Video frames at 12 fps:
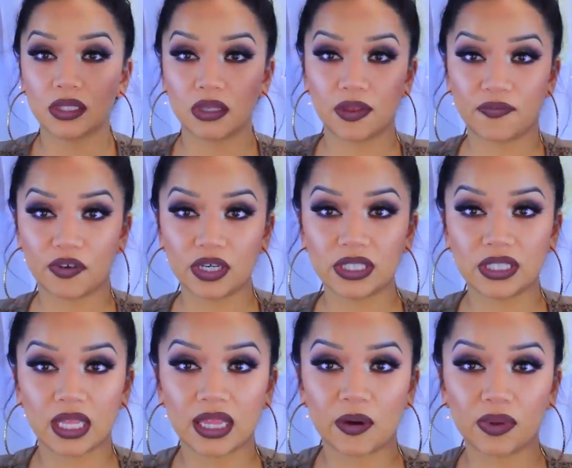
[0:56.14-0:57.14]
So the
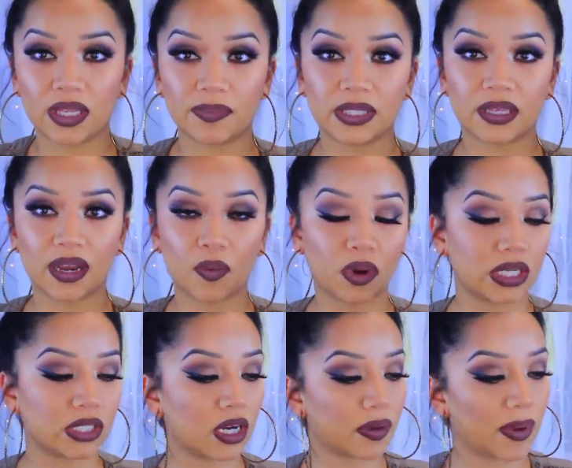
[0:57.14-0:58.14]
first liquid lipstick that I
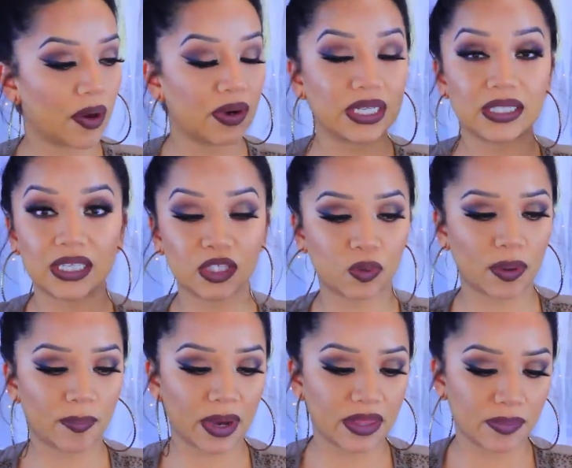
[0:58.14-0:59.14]
want to talk about is this
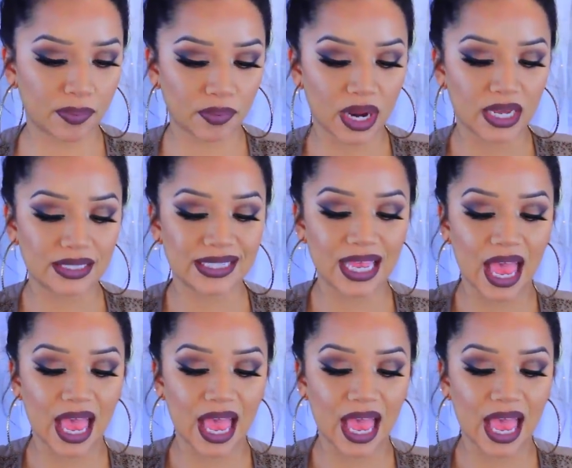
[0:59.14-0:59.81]
one by the brand